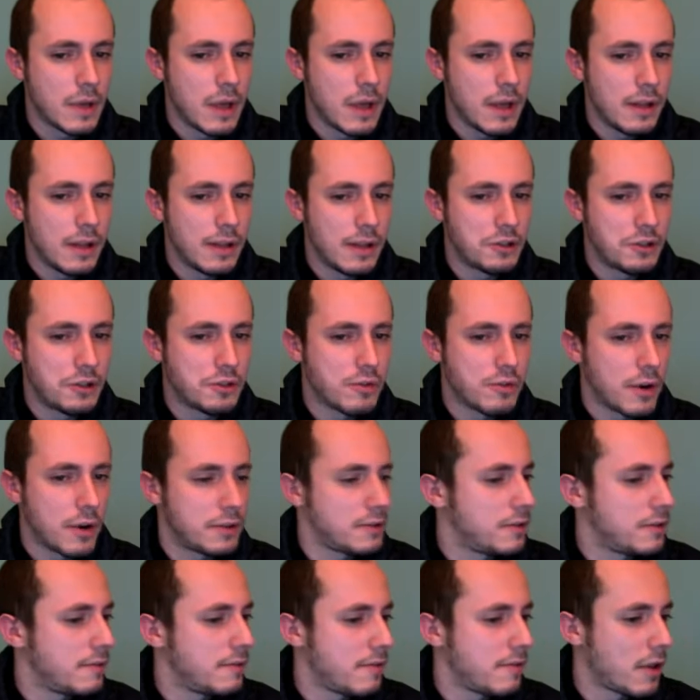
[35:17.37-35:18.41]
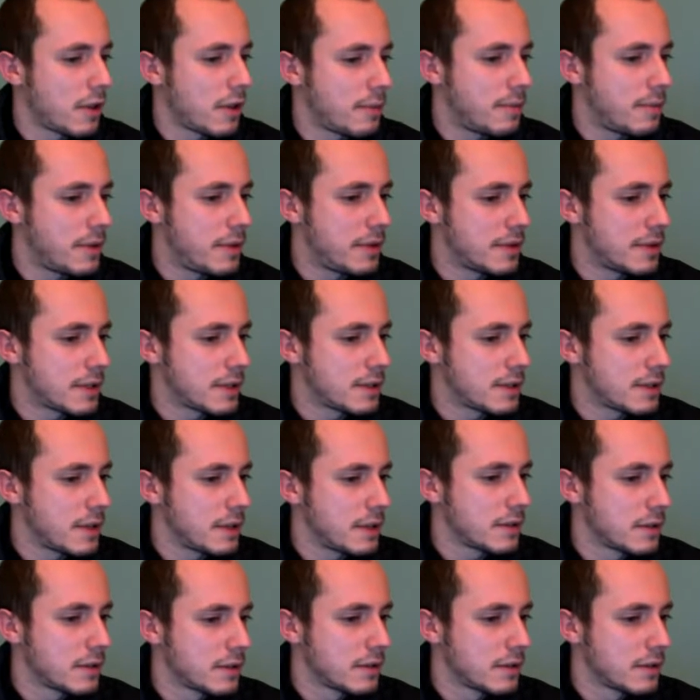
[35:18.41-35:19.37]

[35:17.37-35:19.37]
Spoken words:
Let's try to develop the success.